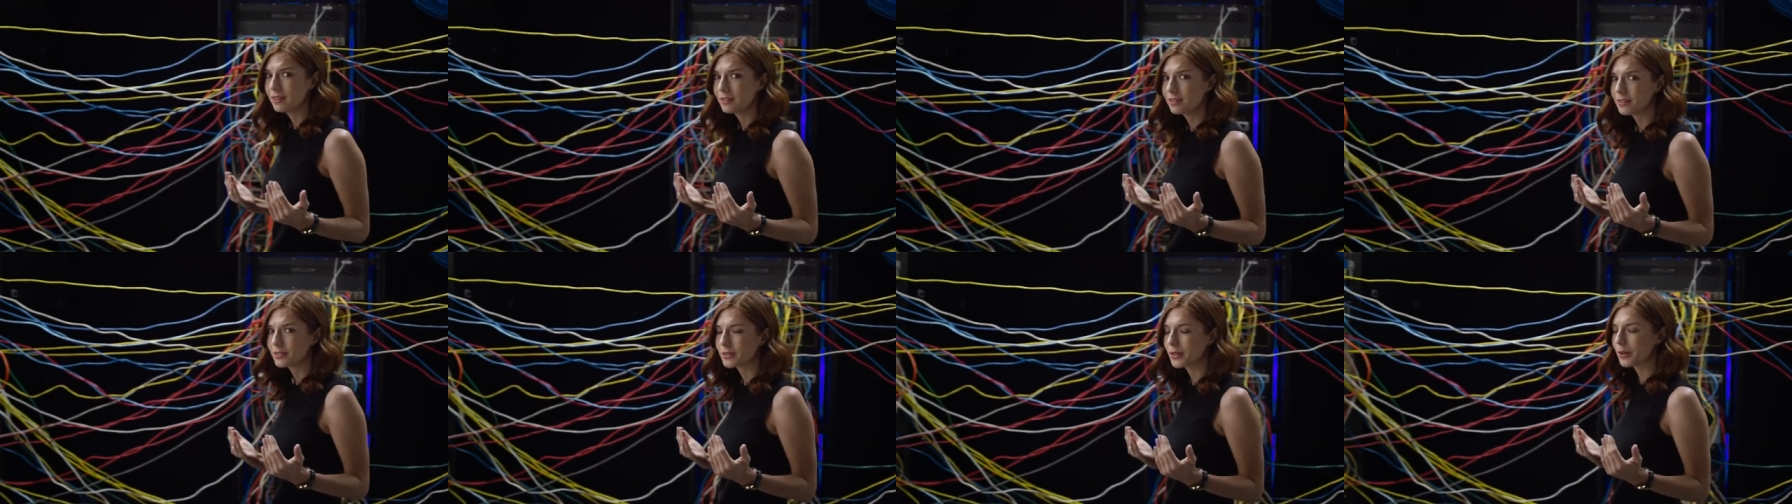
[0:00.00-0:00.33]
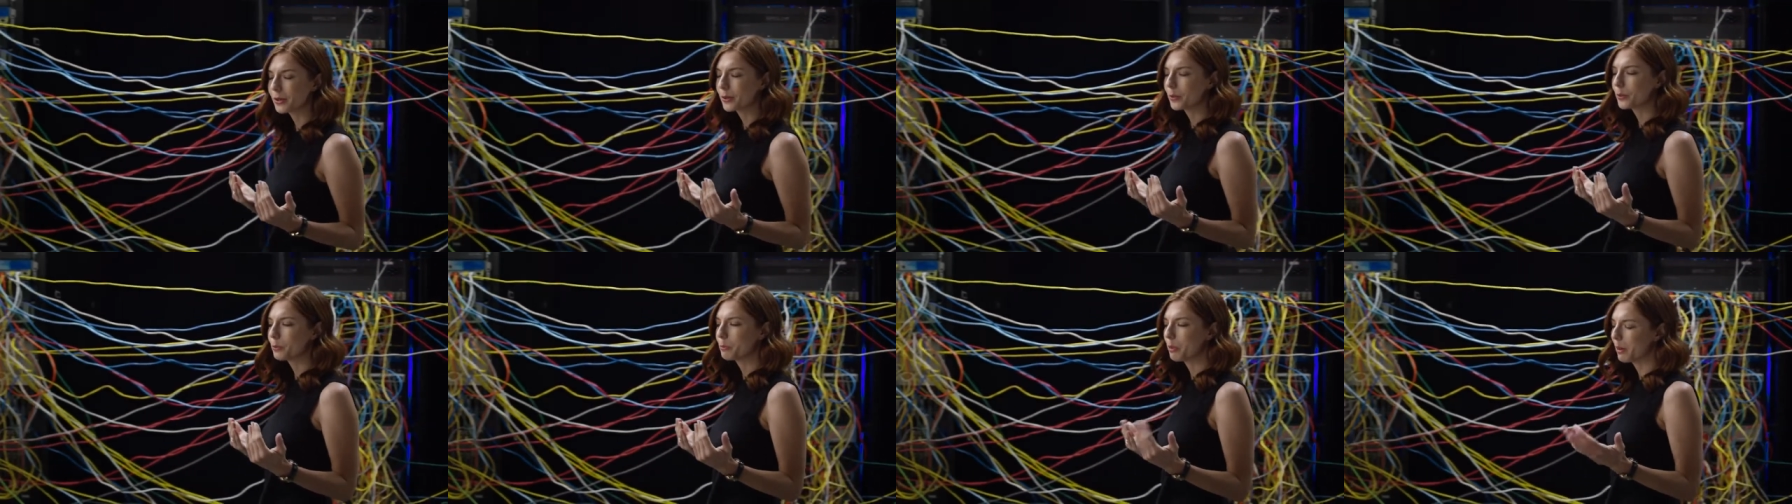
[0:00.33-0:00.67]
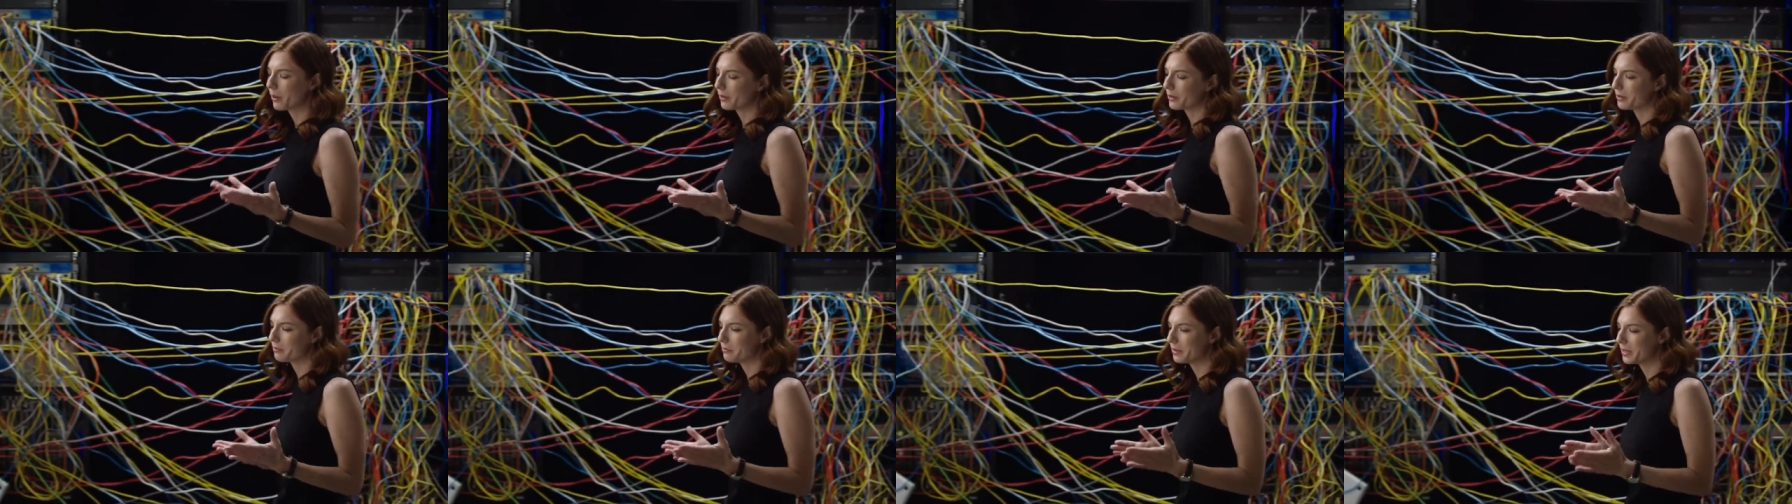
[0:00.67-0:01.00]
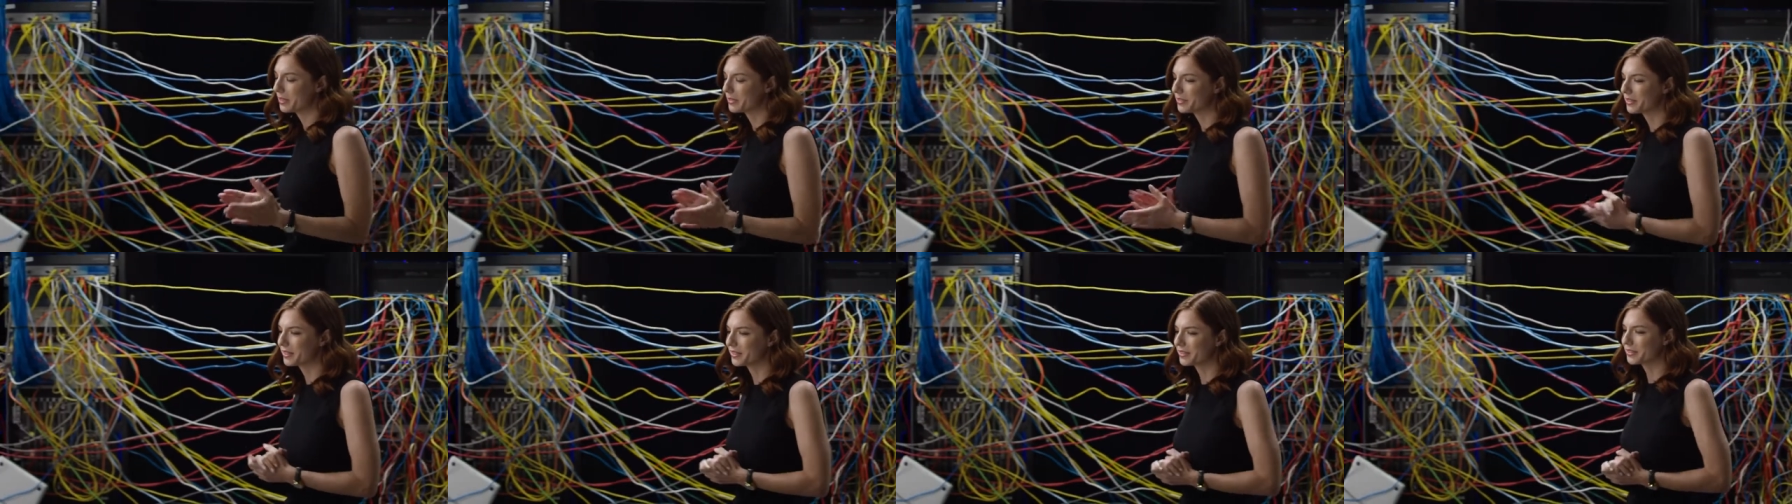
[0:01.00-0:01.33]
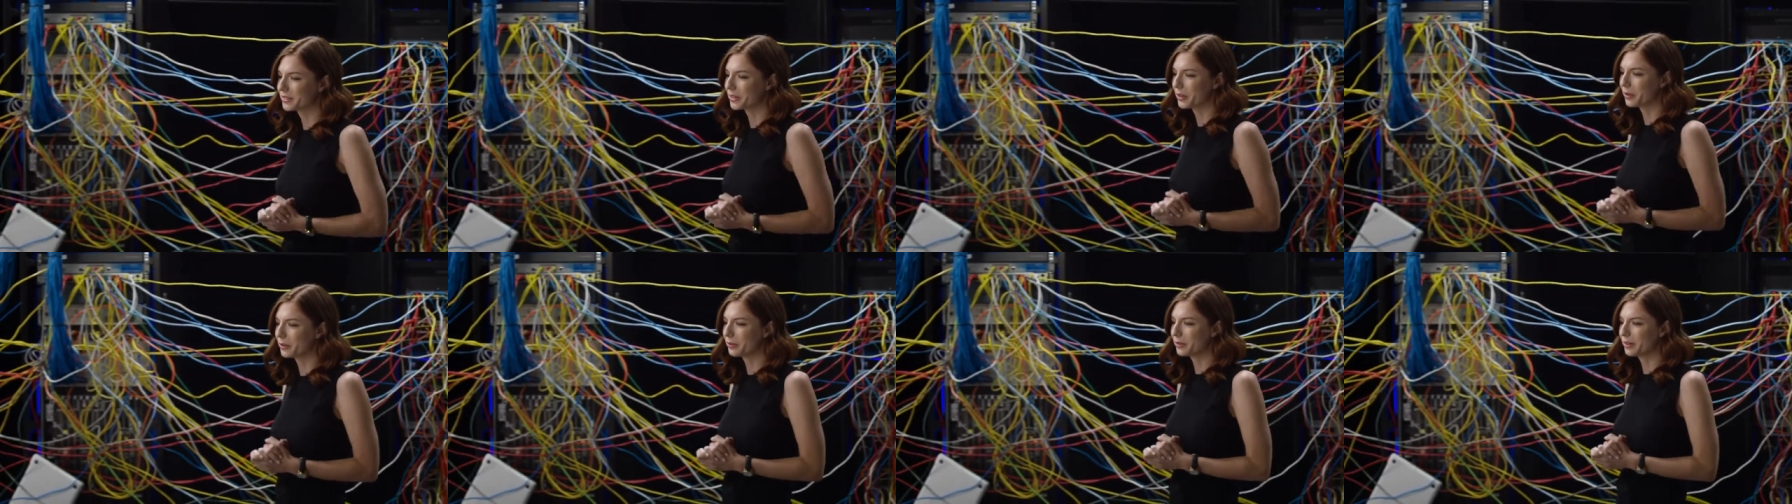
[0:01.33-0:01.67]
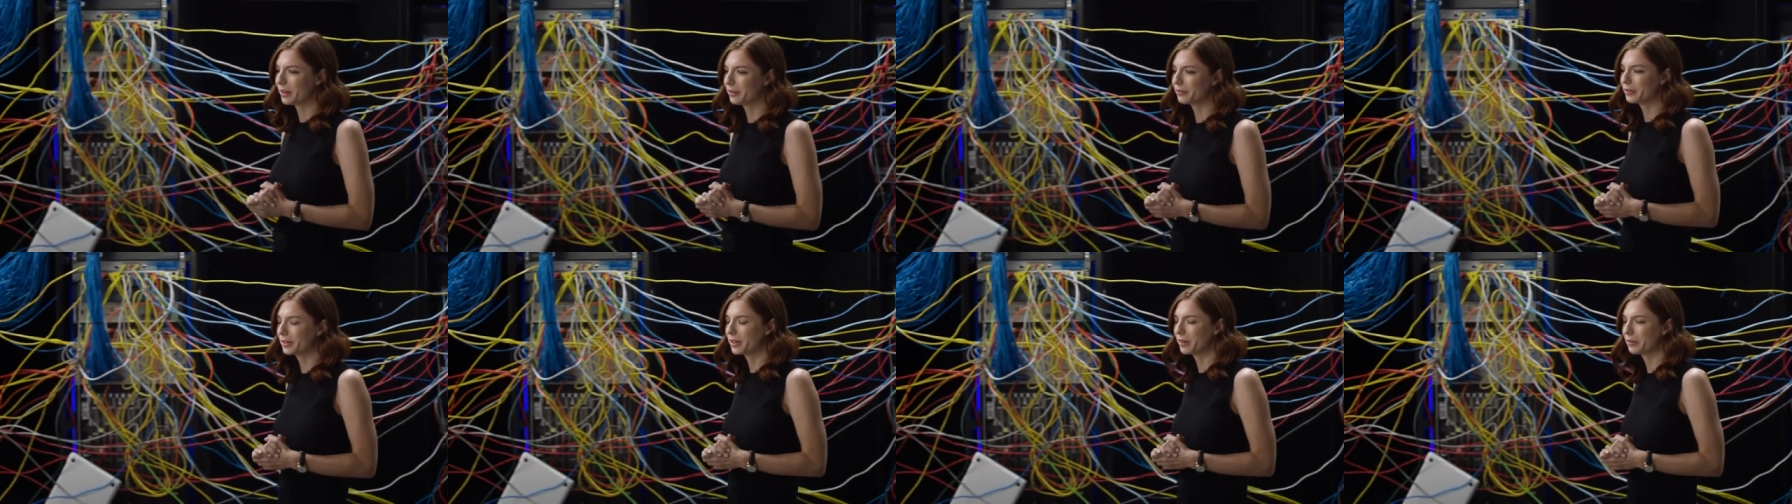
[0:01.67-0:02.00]
So, pardon me, Cisco and
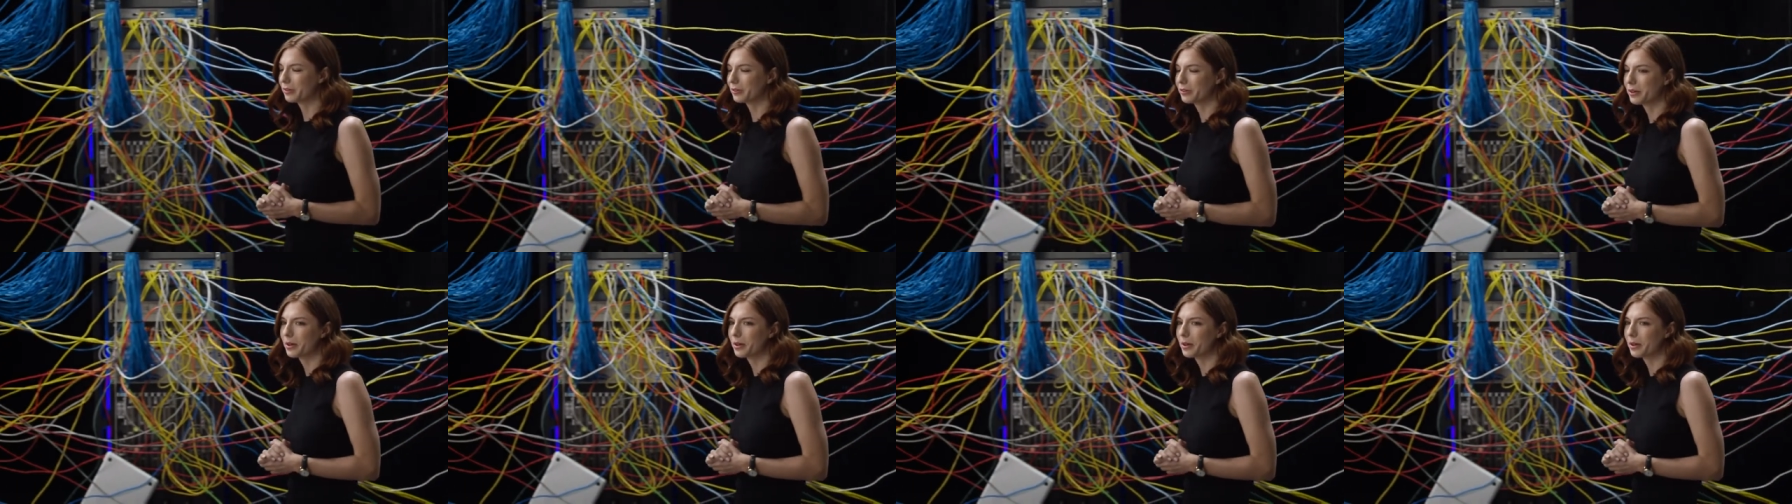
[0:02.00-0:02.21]
every other